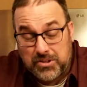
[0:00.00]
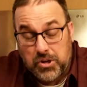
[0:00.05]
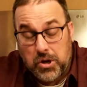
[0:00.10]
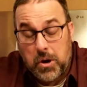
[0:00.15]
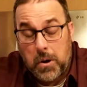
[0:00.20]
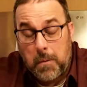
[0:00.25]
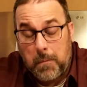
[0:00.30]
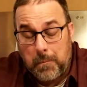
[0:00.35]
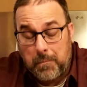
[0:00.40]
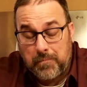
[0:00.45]

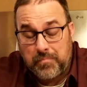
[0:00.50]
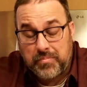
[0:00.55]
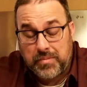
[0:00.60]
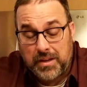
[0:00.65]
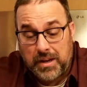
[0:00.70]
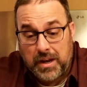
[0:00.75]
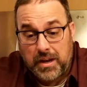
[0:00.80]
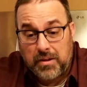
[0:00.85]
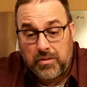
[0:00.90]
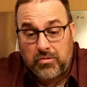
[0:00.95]
So,
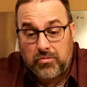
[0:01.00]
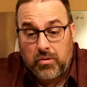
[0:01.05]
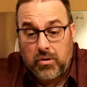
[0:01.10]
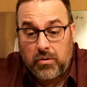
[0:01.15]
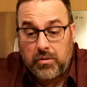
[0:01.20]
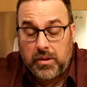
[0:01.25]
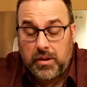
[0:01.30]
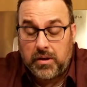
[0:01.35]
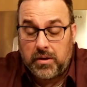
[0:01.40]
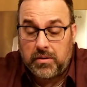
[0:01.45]
yeah,
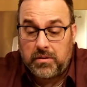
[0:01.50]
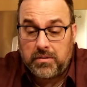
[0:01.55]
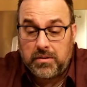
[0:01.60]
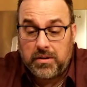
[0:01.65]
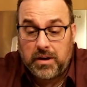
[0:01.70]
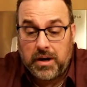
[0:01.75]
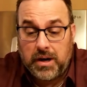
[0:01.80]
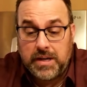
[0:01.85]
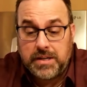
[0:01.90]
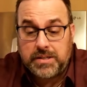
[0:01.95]
throwing the
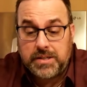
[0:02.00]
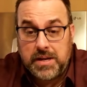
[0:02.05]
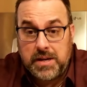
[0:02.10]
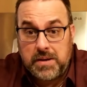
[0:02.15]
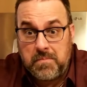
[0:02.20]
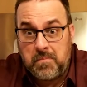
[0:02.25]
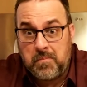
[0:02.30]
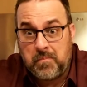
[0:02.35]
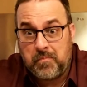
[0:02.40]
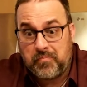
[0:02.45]
ice
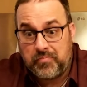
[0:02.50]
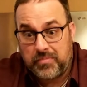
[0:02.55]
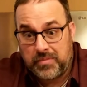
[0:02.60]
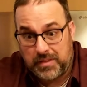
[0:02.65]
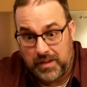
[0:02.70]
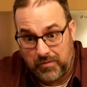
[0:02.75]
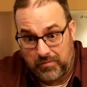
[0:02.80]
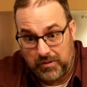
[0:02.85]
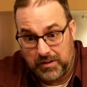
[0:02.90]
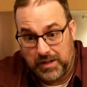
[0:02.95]
in
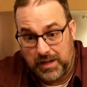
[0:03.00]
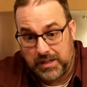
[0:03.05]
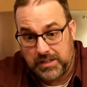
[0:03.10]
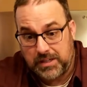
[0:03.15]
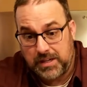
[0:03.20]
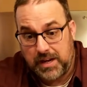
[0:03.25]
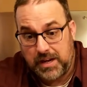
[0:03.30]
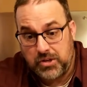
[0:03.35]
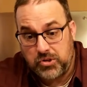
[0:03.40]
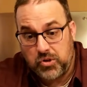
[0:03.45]
definitely
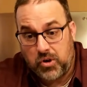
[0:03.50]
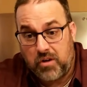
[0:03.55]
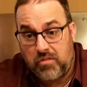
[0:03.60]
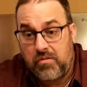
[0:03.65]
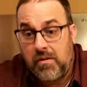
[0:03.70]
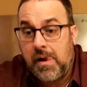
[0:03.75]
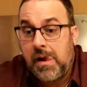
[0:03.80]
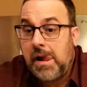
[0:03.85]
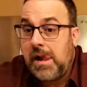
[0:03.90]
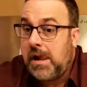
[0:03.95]
takes an edge
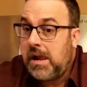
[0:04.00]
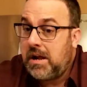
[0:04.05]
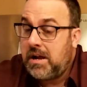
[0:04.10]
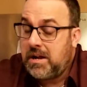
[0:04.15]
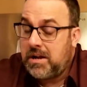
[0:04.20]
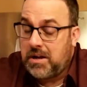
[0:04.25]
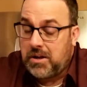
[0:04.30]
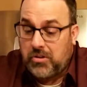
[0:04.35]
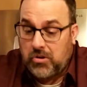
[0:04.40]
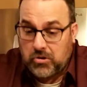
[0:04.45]
off.
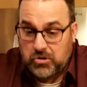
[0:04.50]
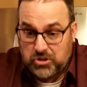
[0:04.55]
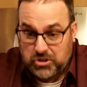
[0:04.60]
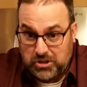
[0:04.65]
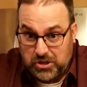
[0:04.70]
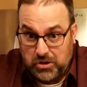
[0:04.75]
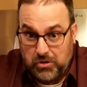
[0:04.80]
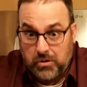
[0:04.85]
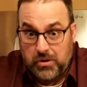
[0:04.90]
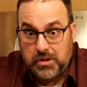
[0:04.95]
There
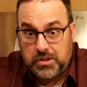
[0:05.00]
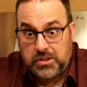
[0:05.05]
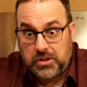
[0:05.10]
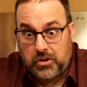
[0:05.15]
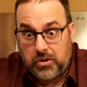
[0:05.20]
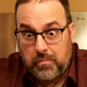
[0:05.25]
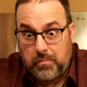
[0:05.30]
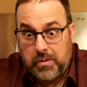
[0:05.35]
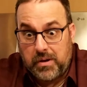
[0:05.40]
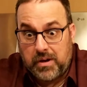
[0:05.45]
still is
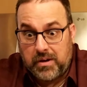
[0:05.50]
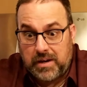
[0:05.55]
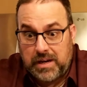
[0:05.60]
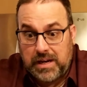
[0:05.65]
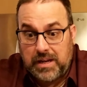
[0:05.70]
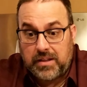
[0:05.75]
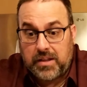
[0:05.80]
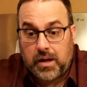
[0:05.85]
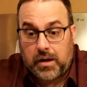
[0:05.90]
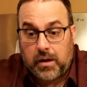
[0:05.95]
a good bit
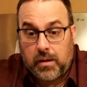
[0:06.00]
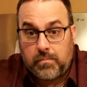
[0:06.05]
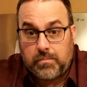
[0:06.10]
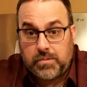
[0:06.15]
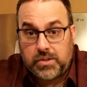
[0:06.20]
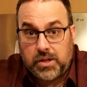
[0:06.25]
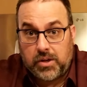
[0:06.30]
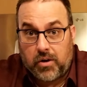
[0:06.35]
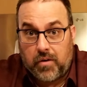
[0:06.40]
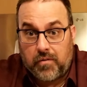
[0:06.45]
of heat that
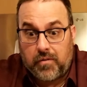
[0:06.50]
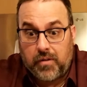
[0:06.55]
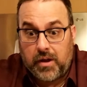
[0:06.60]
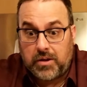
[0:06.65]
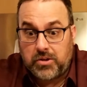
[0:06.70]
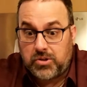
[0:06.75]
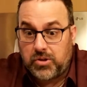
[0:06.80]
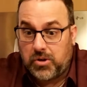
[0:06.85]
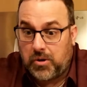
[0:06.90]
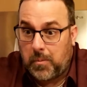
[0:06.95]
comes in off
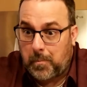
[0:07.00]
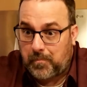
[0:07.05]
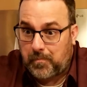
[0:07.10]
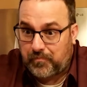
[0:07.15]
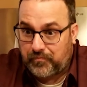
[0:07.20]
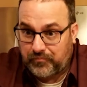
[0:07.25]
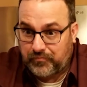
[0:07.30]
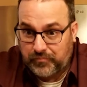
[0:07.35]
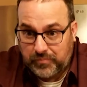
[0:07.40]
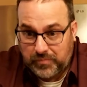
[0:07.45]
of that. So
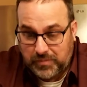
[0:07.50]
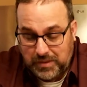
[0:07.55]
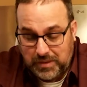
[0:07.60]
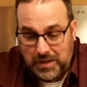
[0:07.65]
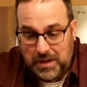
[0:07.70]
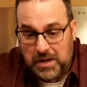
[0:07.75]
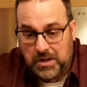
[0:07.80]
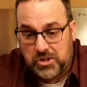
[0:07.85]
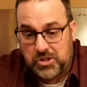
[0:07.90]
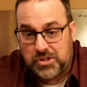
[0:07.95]

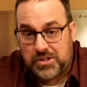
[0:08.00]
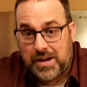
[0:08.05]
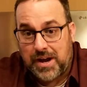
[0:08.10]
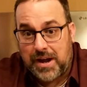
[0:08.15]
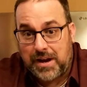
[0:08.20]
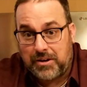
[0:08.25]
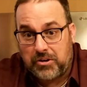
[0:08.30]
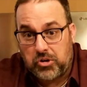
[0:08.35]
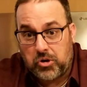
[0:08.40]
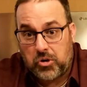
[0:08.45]
it just
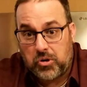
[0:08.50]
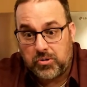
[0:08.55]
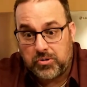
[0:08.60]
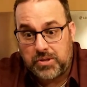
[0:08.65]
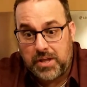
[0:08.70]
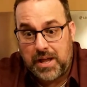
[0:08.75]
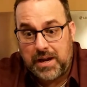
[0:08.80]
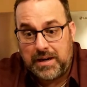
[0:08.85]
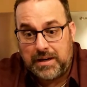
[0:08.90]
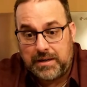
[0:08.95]
kind of
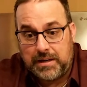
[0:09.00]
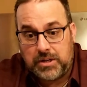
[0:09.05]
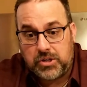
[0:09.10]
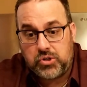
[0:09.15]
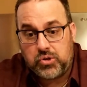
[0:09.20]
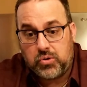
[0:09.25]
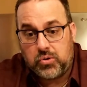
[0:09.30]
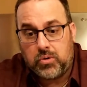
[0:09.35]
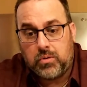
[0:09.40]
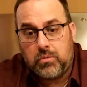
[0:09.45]
dulls that
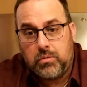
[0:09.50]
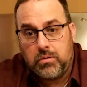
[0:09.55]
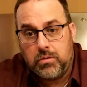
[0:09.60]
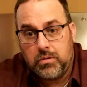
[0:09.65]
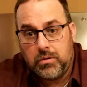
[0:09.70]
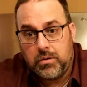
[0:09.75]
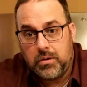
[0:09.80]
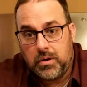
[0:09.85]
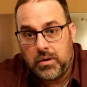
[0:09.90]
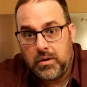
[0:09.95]
initial,
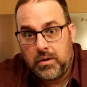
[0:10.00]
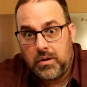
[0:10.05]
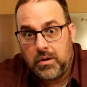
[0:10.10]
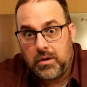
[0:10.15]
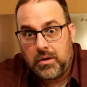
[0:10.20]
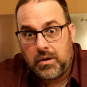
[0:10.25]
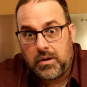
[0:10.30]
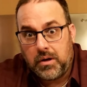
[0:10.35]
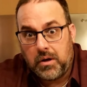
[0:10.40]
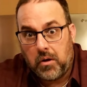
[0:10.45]

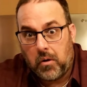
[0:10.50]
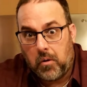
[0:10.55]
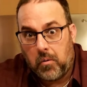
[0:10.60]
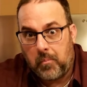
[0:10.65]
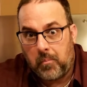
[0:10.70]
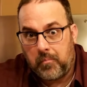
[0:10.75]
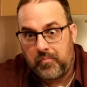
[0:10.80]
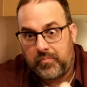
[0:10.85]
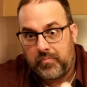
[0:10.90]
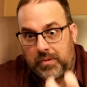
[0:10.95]
you
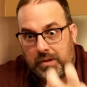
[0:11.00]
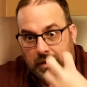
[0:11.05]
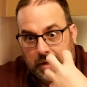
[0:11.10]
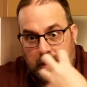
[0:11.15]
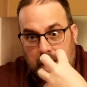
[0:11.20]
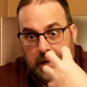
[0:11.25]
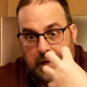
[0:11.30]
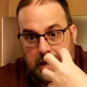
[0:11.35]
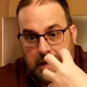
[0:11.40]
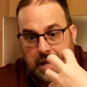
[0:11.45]
know,
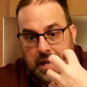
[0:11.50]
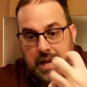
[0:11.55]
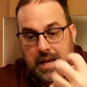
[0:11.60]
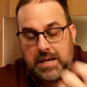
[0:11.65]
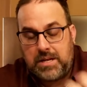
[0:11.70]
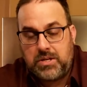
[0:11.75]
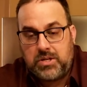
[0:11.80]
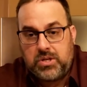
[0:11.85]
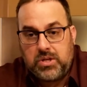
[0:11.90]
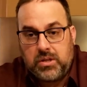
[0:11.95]
kind of
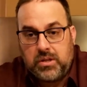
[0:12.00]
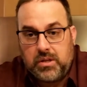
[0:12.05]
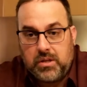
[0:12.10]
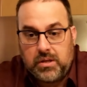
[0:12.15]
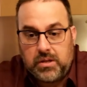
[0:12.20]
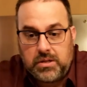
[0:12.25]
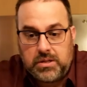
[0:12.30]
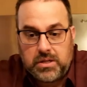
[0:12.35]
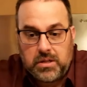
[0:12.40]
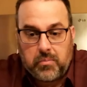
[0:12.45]
hit to
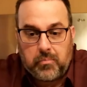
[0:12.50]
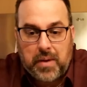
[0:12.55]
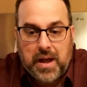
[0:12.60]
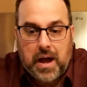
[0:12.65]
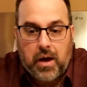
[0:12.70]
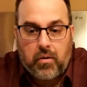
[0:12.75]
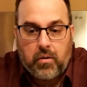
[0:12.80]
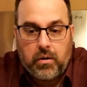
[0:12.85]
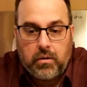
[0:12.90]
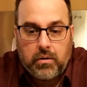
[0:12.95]
the
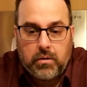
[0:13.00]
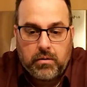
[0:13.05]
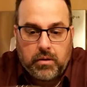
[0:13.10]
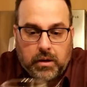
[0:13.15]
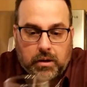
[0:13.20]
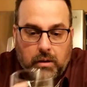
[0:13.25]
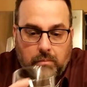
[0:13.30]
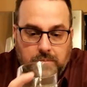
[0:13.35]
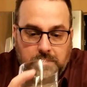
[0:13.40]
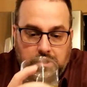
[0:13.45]
palate
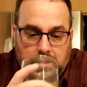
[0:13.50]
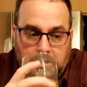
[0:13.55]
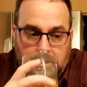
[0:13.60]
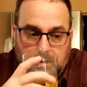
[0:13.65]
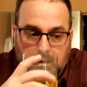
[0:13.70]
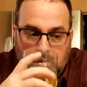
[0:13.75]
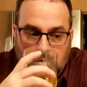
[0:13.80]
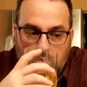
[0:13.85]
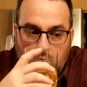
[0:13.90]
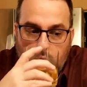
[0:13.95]
that comes
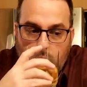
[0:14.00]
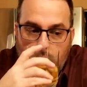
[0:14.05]
in.